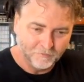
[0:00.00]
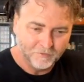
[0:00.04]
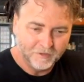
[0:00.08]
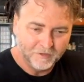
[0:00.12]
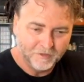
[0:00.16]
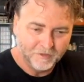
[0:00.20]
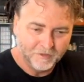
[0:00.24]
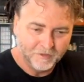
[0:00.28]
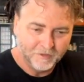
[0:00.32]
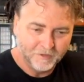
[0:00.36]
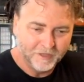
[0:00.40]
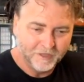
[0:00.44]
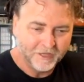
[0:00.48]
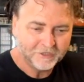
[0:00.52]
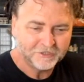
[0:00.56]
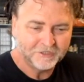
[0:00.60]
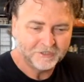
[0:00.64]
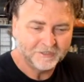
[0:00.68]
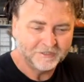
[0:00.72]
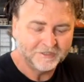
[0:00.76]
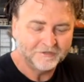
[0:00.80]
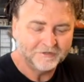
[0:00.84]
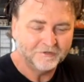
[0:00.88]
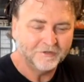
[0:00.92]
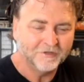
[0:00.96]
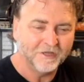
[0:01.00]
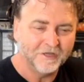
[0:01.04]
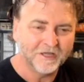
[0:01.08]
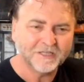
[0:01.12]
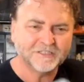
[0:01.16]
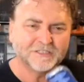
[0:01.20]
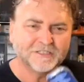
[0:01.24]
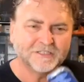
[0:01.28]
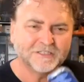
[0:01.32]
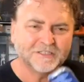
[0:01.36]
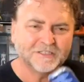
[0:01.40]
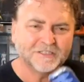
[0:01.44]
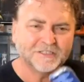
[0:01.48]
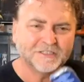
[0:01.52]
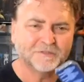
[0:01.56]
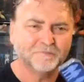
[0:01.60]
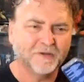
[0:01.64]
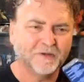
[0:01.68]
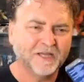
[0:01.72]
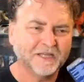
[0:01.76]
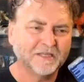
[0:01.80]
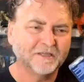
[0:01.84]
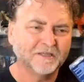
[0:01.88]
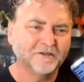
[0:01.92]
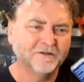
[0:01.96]
actually, I guess the Pike.
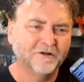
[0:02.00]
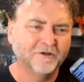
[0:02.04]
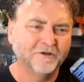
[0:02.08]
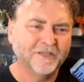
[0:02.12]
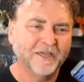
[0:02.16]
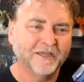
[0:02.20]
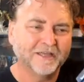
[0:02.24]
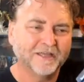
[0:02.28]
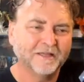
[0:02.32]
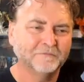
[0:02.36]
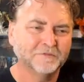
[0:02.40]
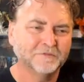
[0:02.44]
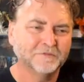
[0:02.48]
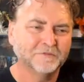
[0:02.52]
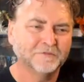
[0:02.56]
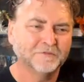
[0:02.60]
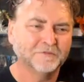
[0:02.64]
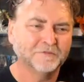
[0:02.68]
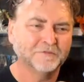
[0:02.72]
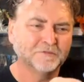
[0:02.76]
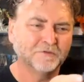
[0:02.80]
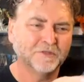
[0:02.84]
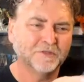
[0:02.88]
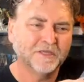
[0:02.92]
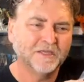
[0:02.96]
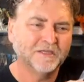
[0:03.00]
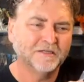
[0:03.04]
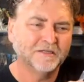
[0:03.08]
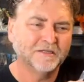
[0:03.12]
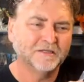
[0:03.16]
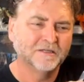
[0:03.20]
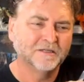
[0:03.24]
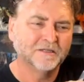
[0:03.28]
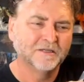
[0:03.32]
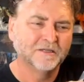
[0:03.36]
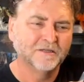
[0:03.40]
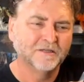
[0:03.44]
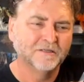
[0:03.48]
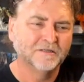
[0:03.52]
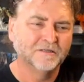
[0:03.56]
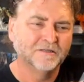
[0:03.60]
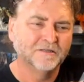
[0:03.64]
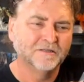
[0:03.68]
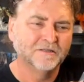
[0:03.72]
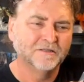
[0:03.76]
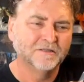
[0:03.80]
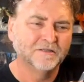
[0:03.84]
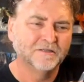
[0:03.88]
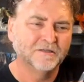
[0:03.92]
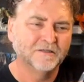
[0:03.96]
Oh yeah, it comes with a.
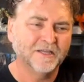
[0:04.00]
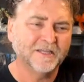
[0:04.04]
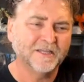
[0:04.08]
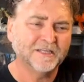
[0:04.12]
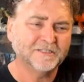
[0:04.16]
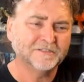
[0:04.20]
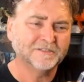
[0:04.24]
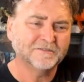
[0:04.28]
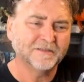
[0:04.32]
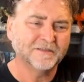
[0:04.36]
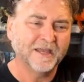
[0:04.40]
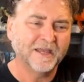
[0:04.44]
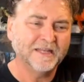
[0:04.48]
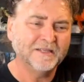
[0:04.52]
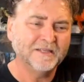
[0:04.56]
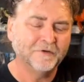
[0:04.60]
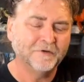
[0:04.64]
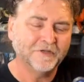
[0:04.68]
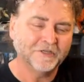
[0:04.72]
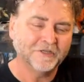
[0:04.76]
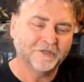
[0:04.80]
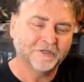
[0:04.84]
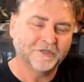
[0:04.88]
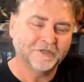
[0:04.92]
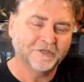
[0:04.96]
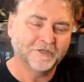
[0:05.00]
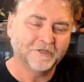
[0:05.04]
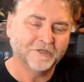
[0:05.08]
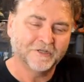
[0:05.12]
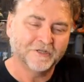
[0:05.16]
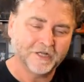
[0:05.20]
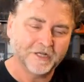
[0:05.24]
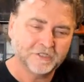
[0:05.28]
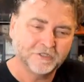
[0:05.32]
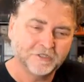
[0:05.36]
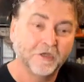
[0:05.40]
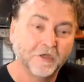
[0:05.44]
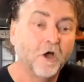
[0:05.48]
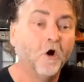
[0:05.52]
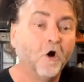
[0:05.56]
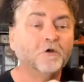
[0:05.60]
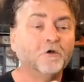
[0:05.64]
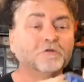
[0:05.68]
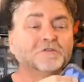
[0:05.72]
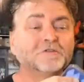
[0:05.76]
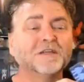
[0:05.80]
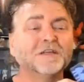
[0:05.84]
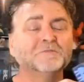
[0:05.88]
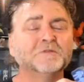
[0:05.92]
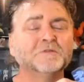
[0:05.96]
I guess anybody could actually. Oh, it
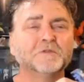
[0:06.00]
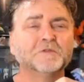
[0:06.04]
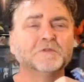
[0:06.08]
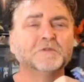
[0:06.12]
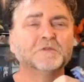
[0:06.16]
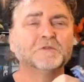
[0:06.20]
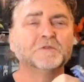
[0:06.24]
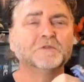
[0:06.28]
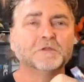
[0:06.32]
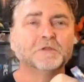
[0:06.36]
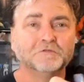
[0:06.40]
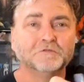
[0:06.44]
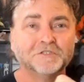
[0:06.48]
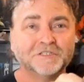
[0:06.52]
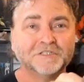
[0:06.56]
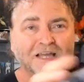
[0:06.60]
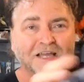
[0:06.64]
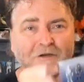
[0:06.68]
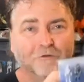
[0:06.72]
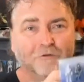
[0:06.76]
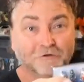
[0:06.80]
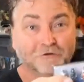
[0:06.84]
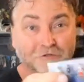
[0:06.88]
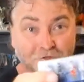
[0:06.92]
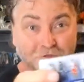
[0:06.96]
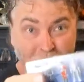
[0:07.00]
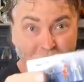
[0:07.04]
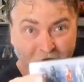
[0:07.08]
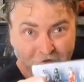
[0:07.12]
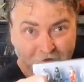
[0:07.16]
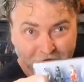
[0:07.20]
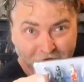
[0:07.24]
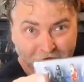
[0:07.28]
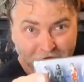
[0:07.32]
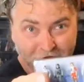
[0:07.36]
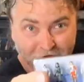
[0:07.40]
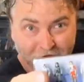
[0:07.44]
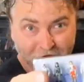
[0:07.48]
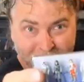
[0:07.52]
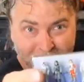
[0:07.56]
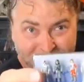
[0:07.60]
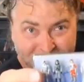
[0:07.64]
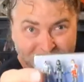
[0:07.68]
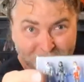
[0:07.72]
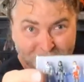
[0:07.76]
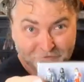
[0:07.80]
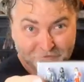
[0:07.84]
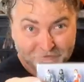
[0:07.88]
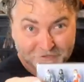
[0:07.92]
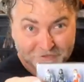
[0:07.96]
also comes with Luke Skywalker as well, as if
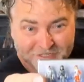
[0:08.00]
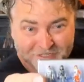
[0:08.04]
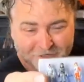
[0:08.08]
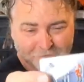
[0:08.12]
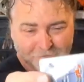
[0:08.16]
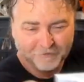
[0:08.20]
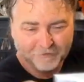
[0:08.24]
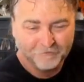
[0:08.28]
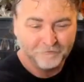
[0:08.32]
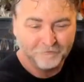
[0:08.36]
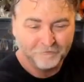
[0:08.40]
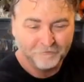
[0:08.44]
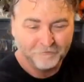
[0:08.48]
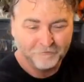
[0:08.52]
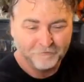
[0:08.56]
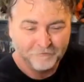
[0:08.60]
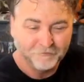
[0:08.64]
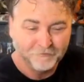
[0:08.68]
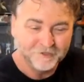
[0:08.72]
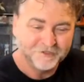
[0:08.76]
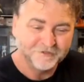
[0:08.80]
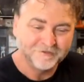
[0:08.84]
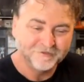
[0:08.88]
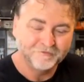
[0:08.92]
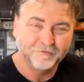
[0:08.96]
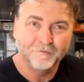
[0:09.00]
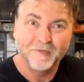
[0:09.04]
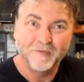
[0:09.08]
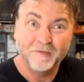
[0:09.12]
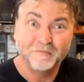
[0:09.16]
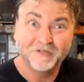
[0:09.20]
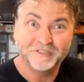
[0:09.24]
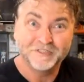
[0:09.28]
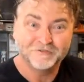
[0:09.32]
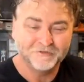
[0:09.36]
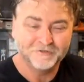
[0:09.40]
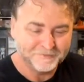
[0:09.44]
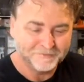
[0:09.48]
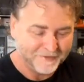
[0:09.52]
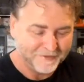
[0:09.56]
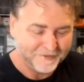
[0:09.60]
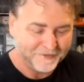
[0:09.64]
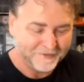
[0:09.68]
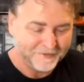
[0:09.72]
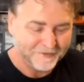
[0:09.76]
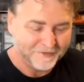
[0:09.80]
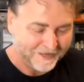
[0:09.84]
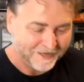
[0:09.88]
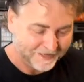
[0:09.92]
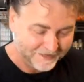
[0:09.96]
Luke Skywalker from Empire Strikes Back.
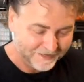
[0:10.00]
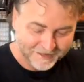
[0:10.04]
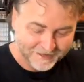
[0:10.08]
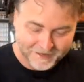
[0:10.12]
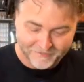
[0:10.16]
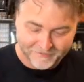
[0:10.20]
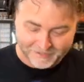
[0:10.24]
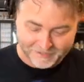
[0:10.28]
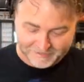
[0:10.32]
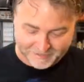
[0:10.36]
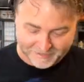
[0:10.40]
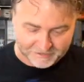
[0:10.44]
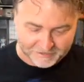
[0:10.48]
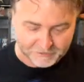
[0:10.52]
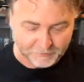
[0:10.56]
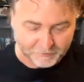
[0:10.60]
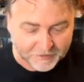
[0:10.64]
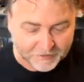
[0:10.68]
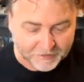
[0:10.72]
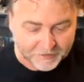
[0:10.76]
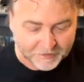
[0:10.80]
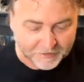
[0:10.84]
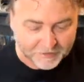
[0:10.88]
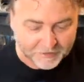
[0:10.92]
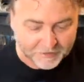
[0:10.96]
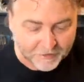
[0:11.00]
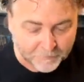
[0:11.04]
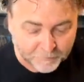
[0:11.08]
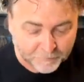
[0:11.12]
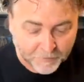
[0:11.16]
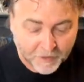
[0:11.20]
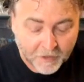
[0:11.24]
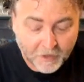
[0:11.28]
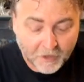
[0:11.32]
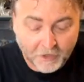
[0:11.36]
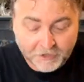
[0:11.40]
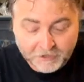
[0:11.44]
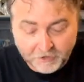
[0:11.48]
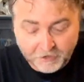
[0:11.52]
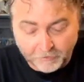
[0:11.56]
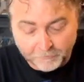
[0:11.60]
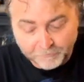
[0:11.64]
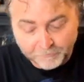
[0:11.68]
That's kind of sweet. So,